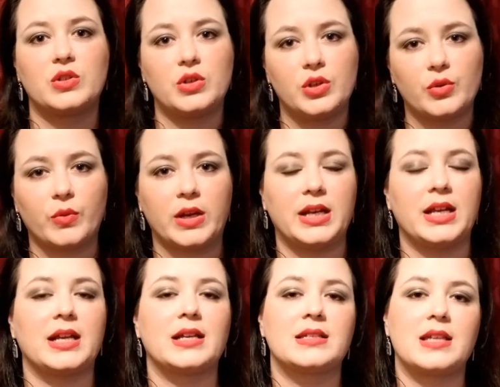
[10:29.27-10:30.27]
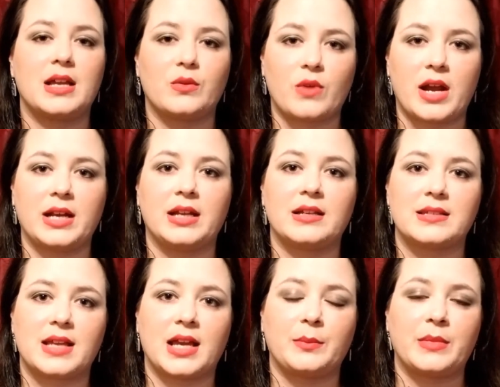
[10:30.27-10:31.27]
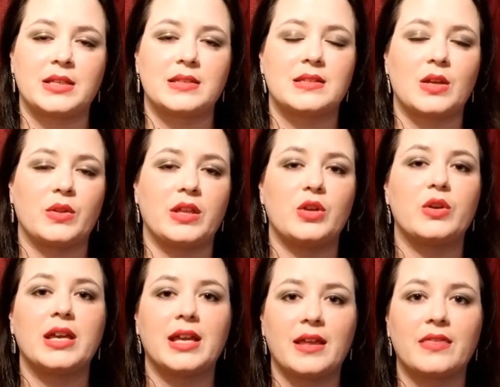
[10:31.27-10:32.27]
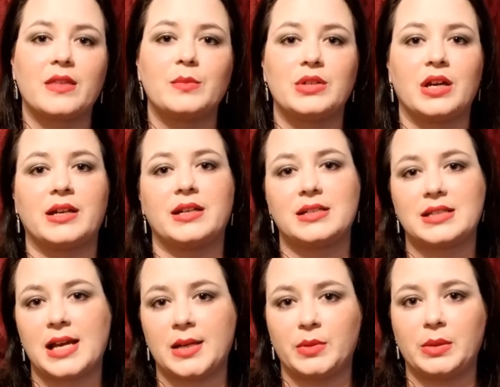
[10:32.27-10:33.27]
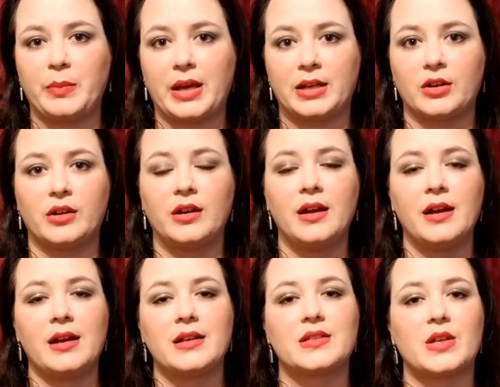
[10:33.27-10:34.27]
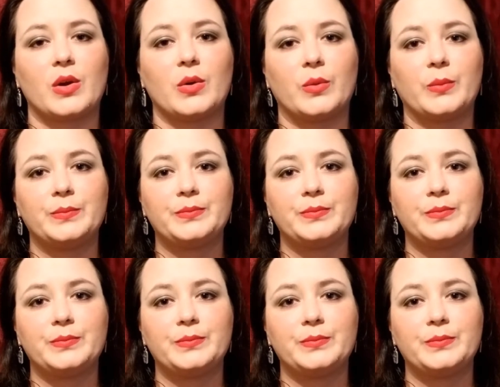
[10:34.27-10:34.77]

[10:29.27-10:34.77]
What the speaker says: do your readings and writing assignments so that you can get them done in a timely manner. So